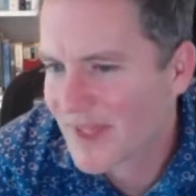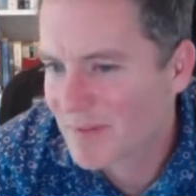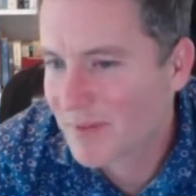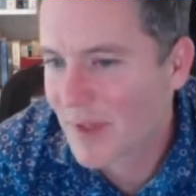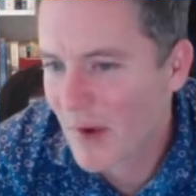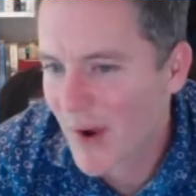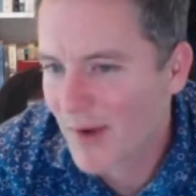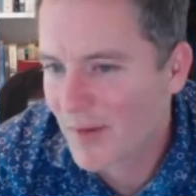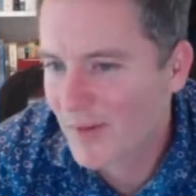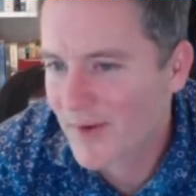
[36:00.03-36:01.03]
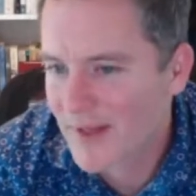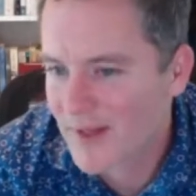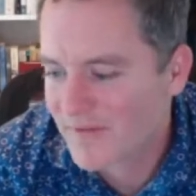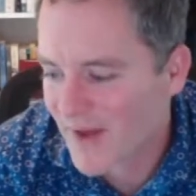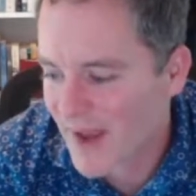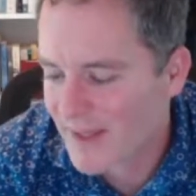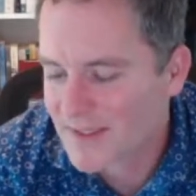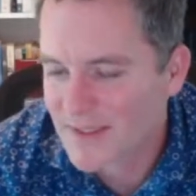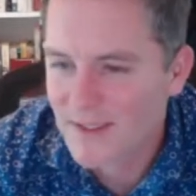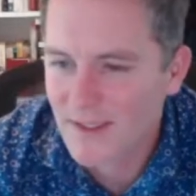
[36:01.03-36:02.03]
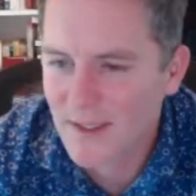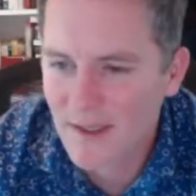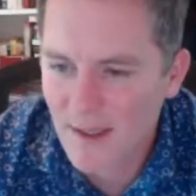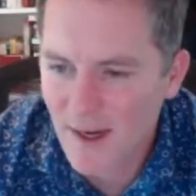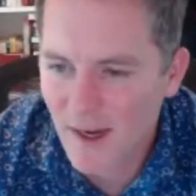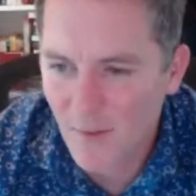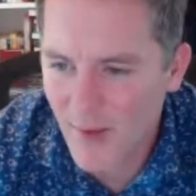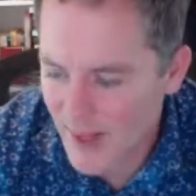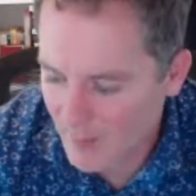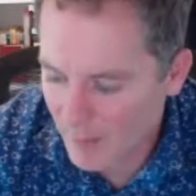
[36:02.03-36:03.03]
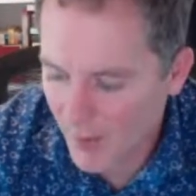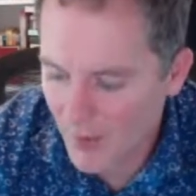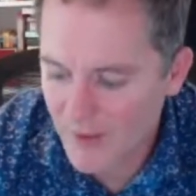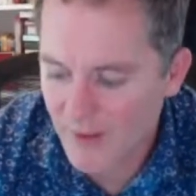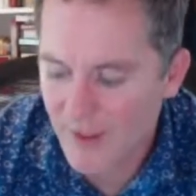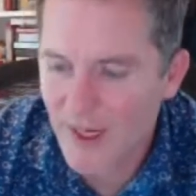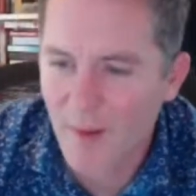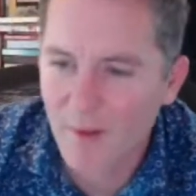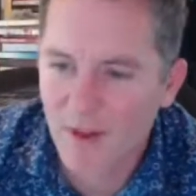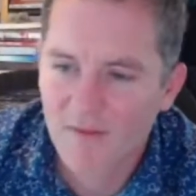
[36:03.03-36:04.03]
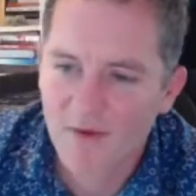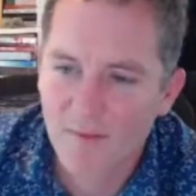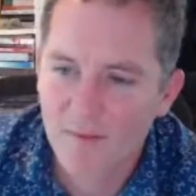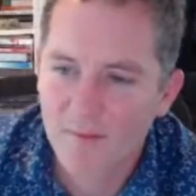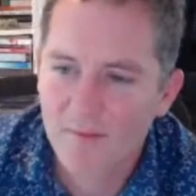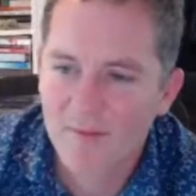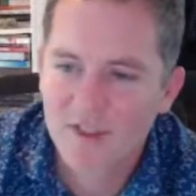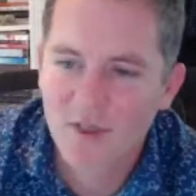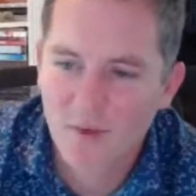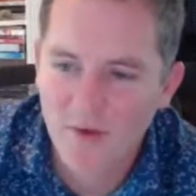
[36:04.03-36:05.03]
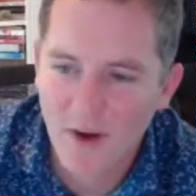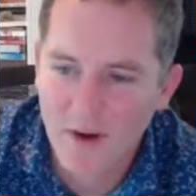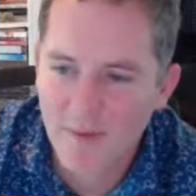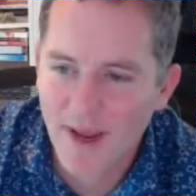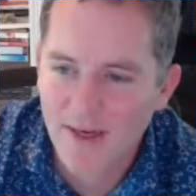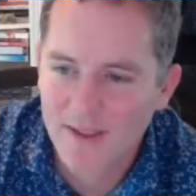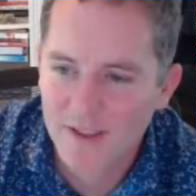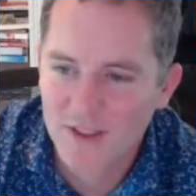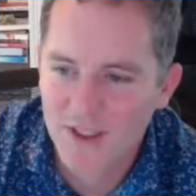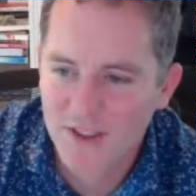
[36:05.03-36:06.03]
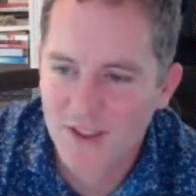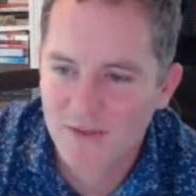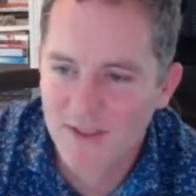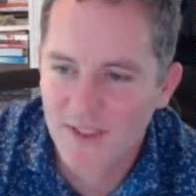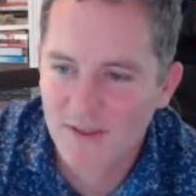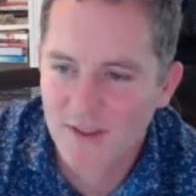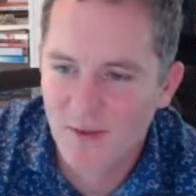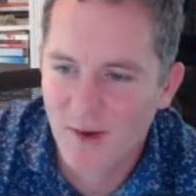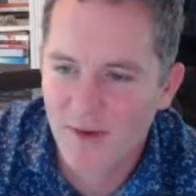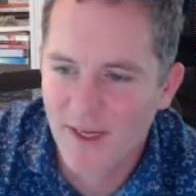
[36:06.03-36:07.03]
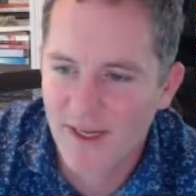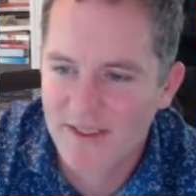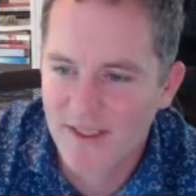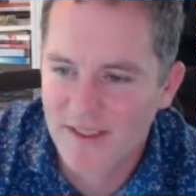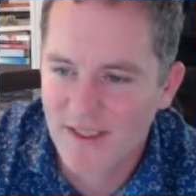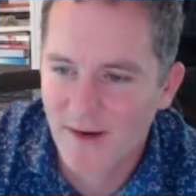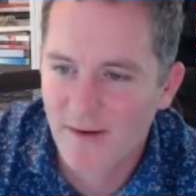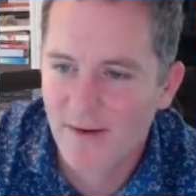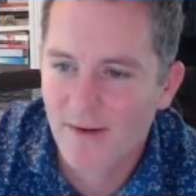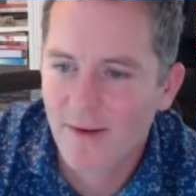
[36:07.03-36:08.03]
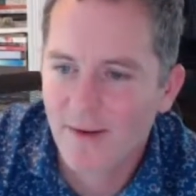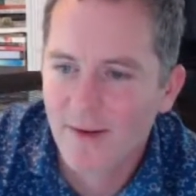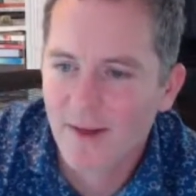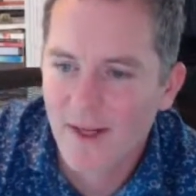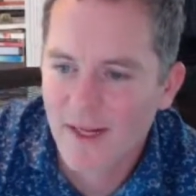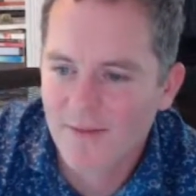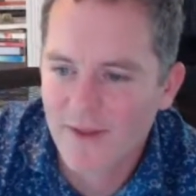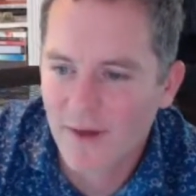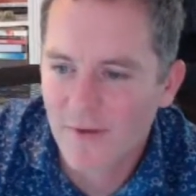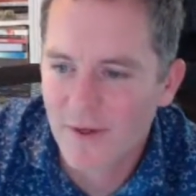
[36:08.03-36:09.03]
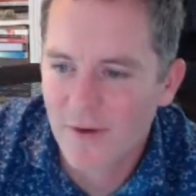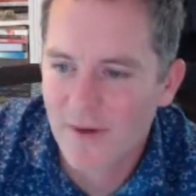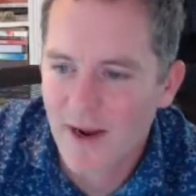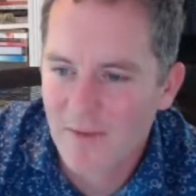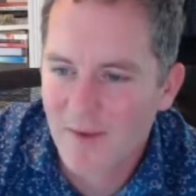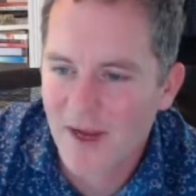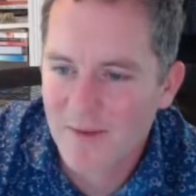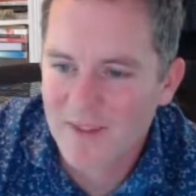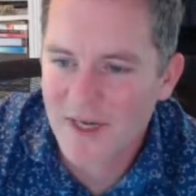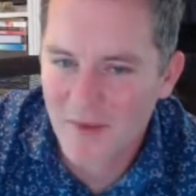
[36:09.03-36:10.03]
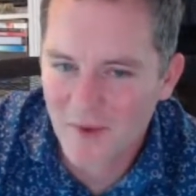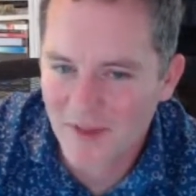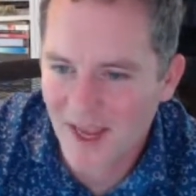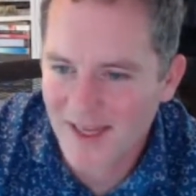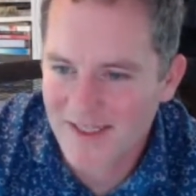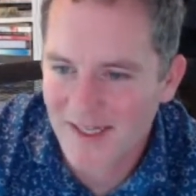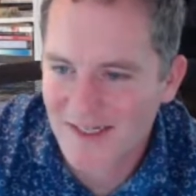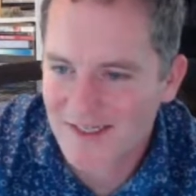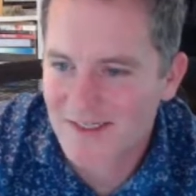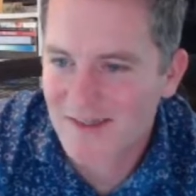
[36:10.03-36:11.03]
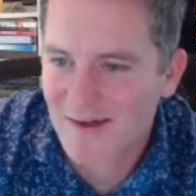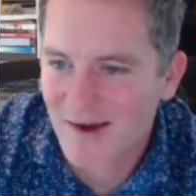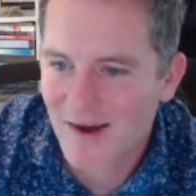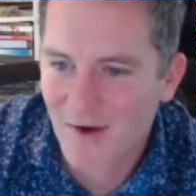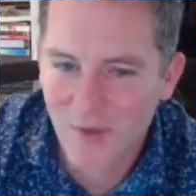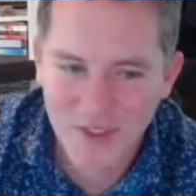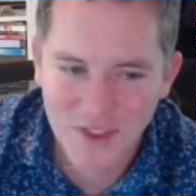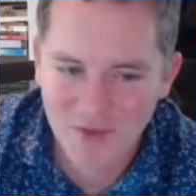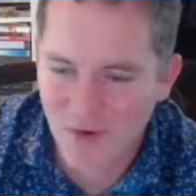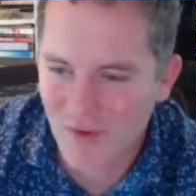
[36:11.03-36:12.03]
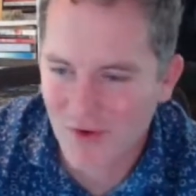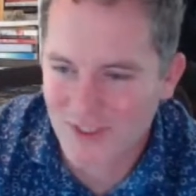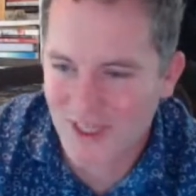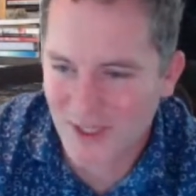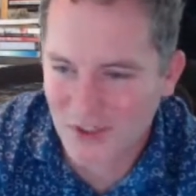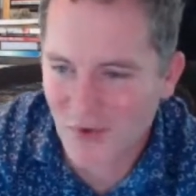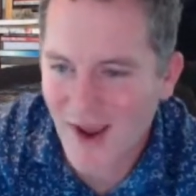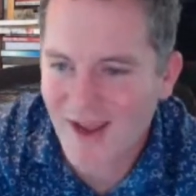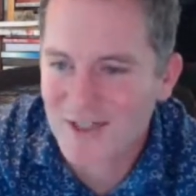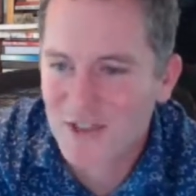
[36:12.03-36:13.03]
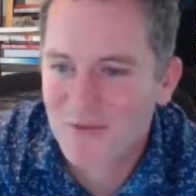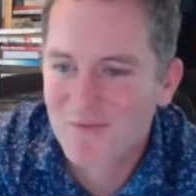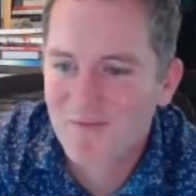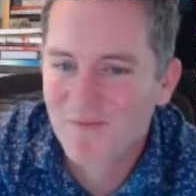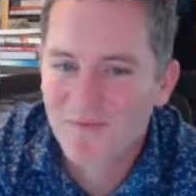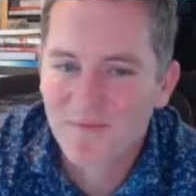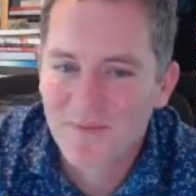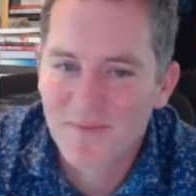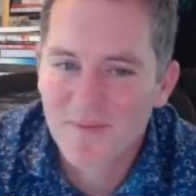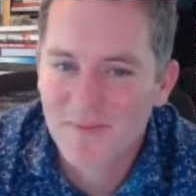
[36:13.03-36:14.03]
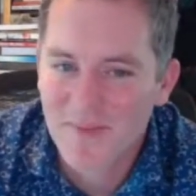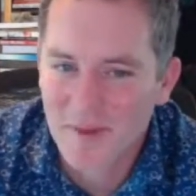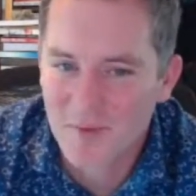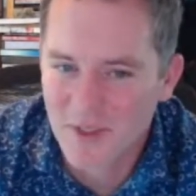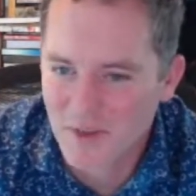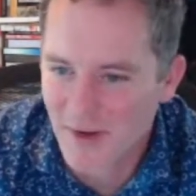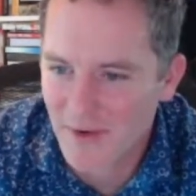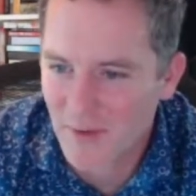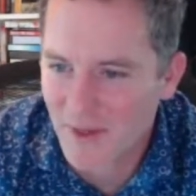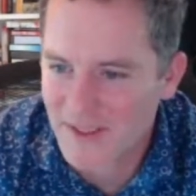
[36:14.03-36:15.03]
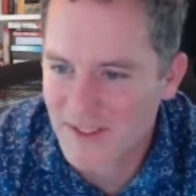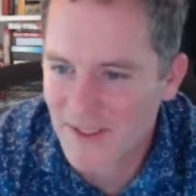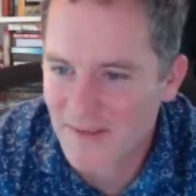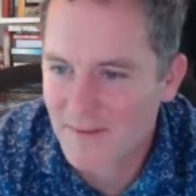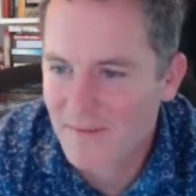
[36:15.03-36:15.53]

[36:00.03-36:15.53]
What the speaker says: they blow out really fast. We got burned on a couple of them, so we've gone back to just using the Toyota gaskets there. Even though the new downpipes come with gaskets, we just throw those in the trash and put Toyota ones in.